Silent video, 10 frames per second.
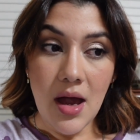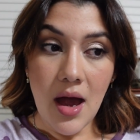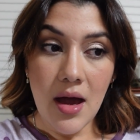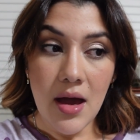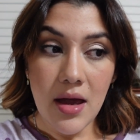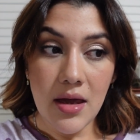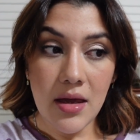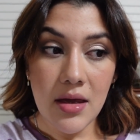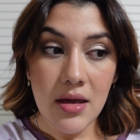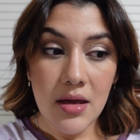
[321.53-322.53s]

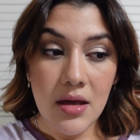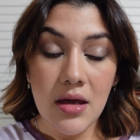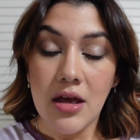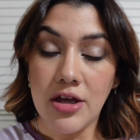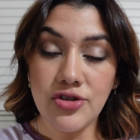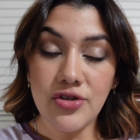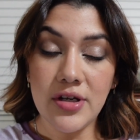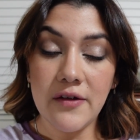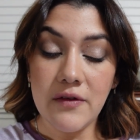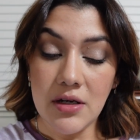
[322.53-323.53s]
I enjoyed
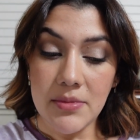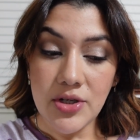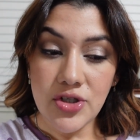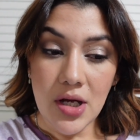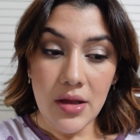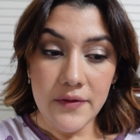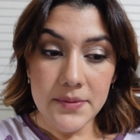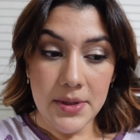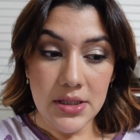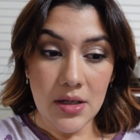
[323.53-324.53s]
it very much. I love
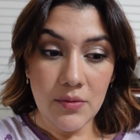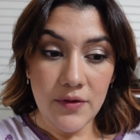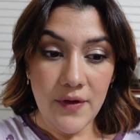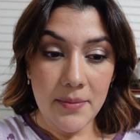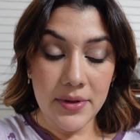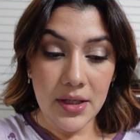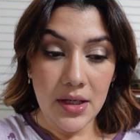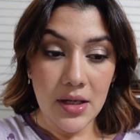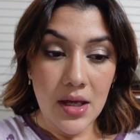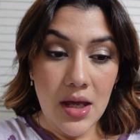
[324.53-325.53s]
spending time with family.